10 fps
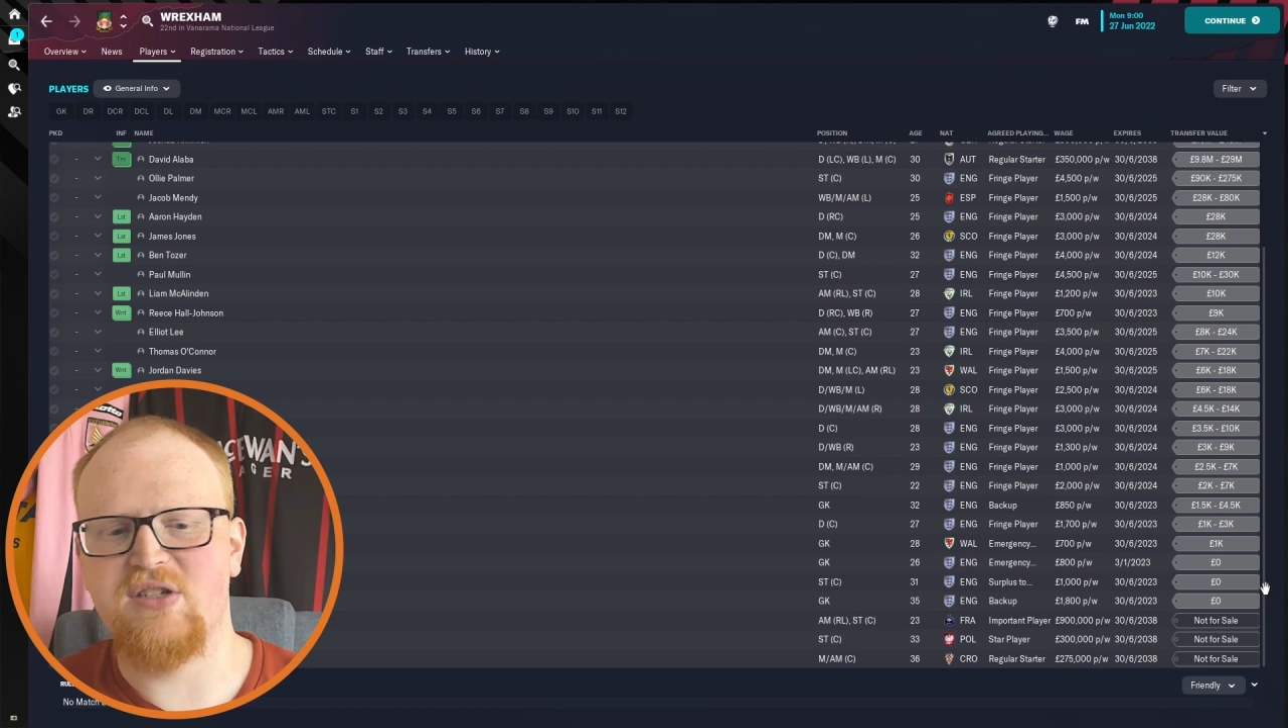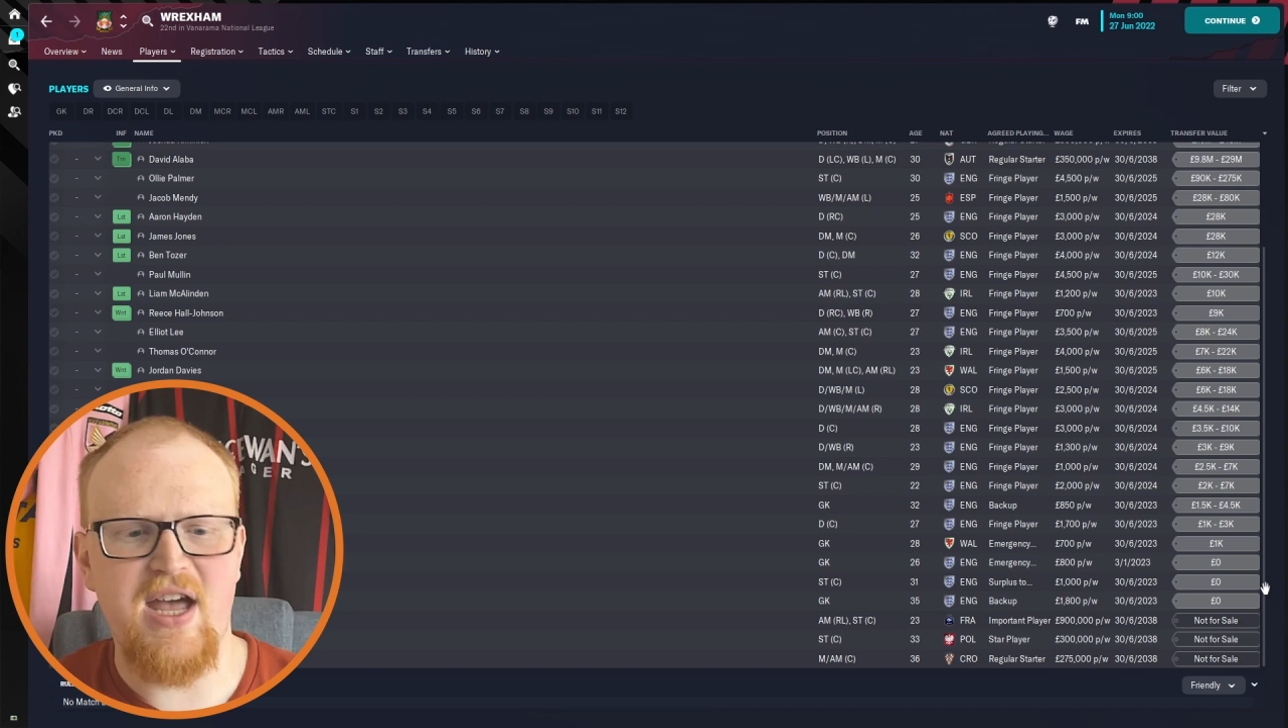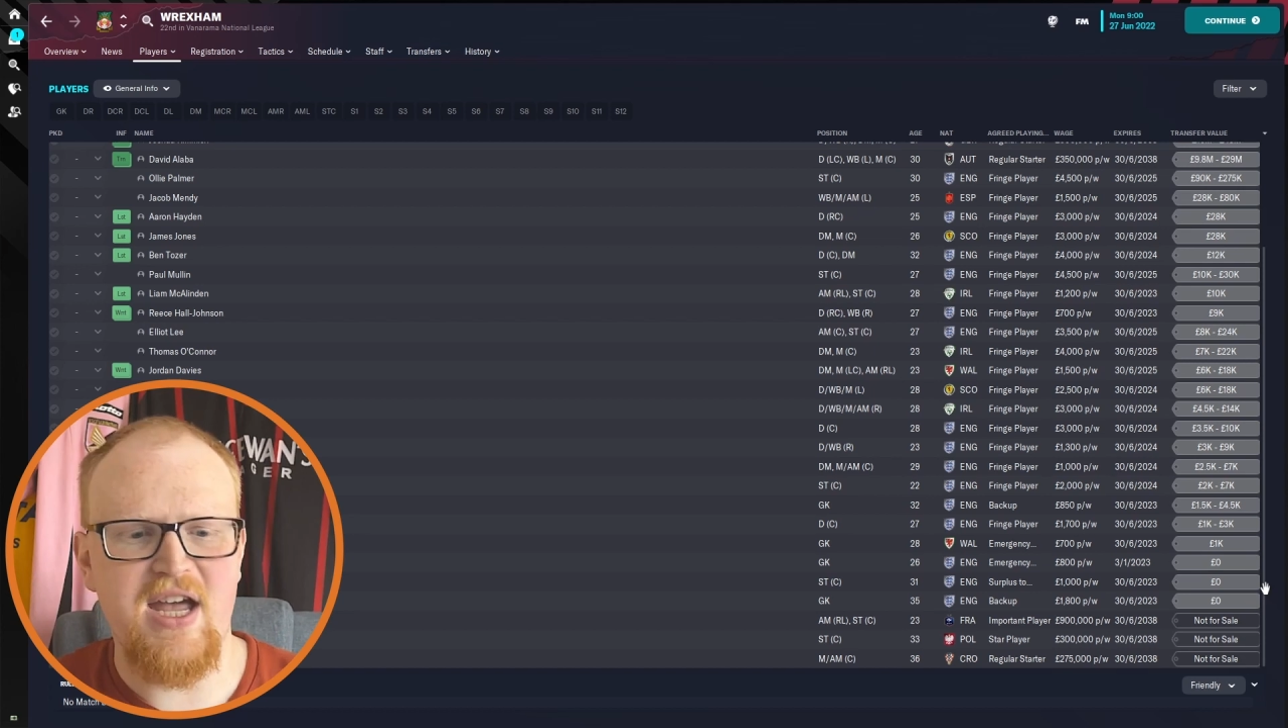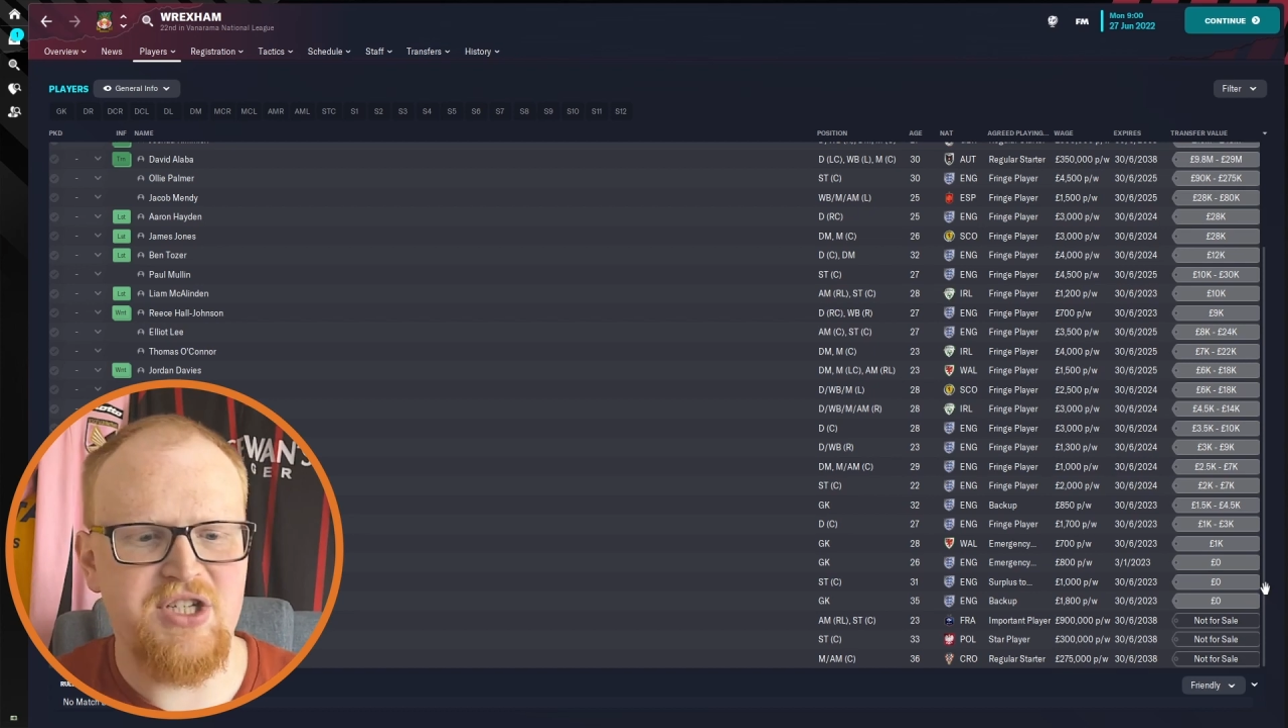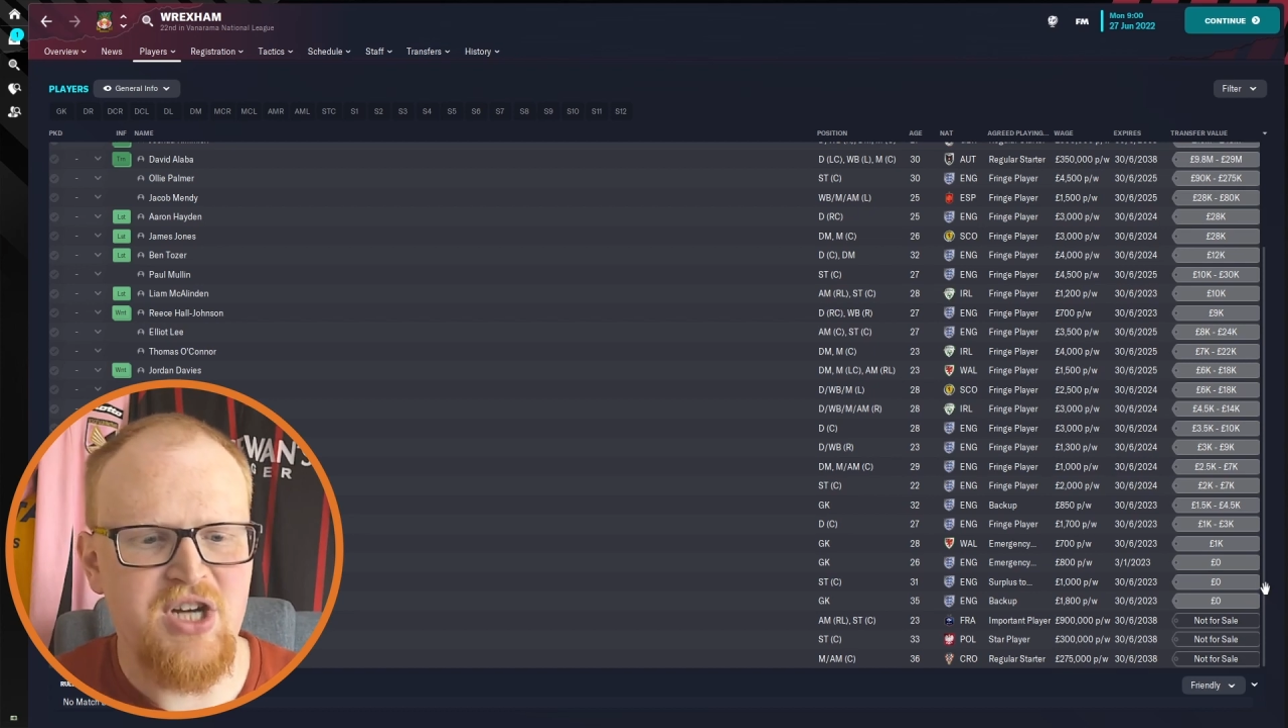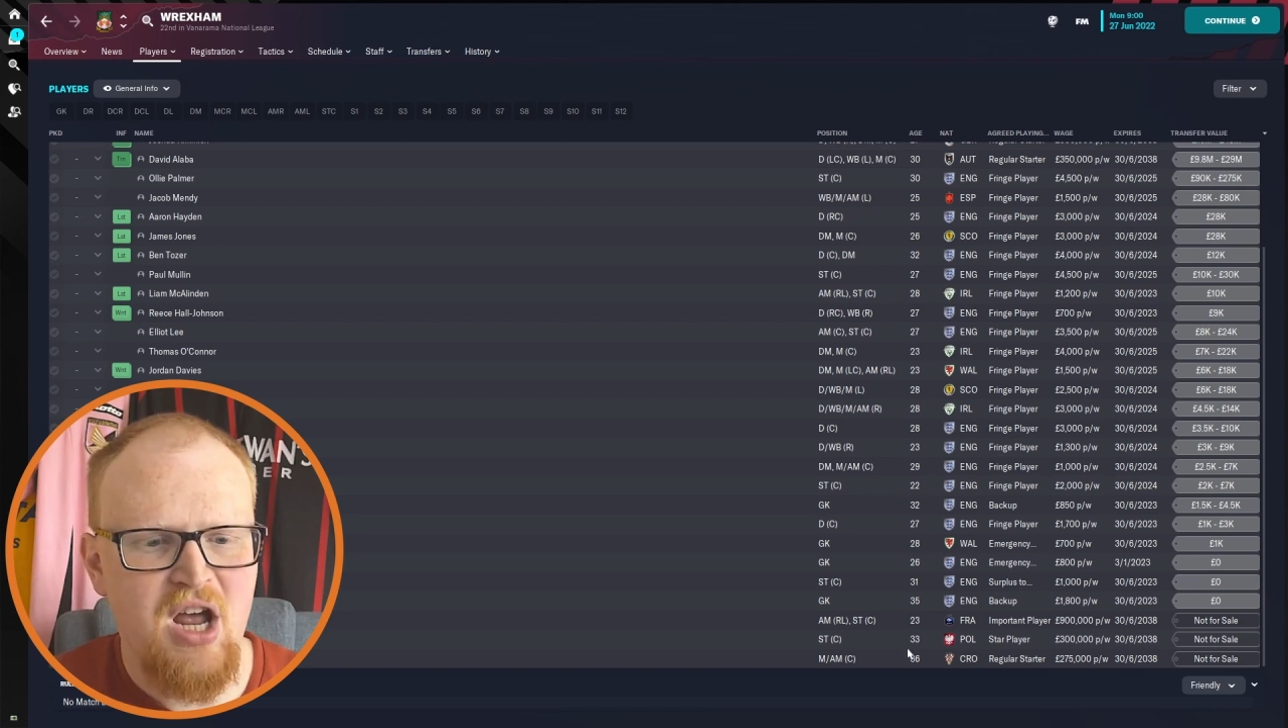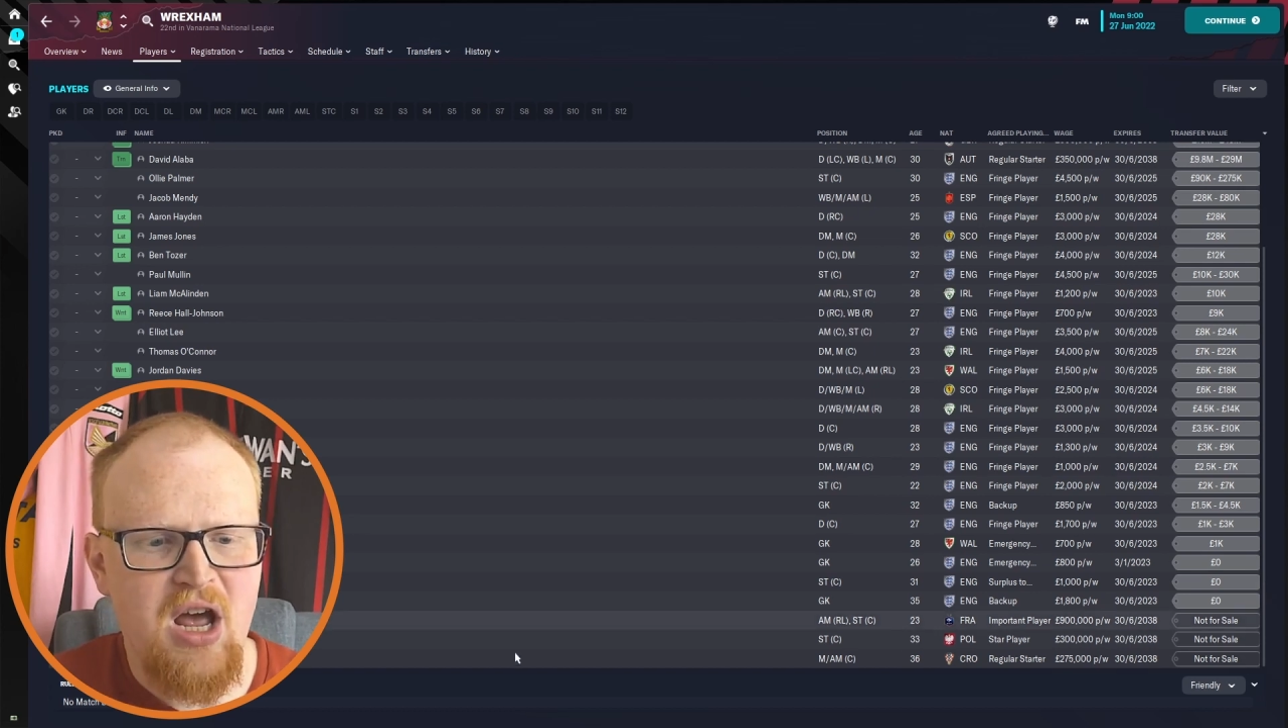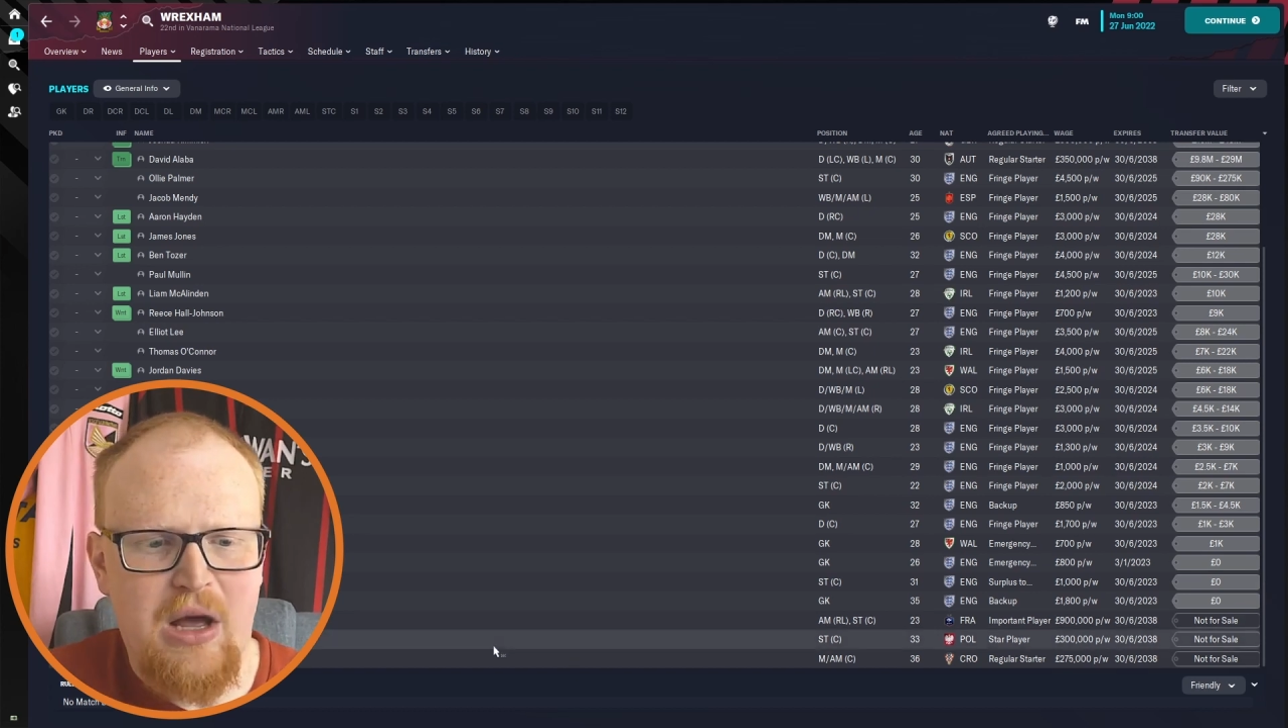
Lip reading: age.